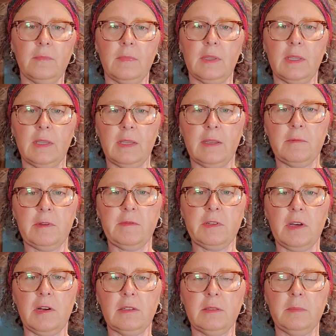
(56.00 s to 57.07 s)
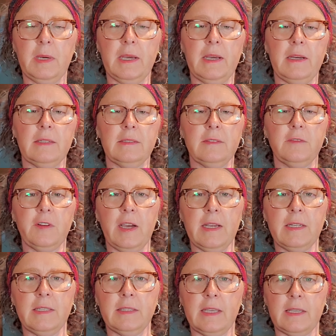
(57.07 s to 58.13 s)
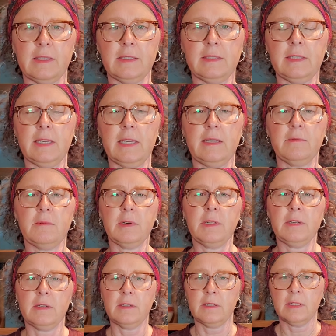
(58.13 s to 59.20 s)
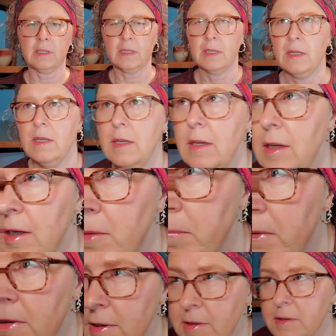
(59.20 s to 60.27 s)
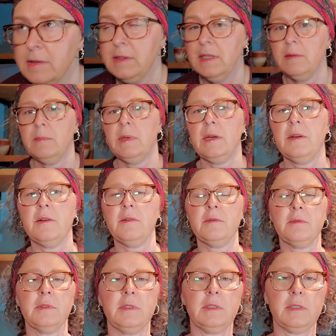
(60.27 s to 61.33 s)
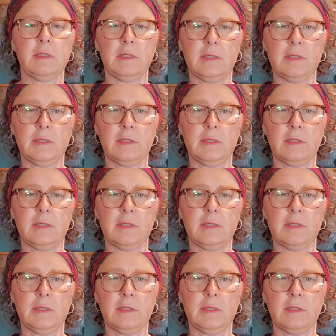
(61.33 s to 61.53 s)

And we've talked about finding that seat where you're up on your sit bones,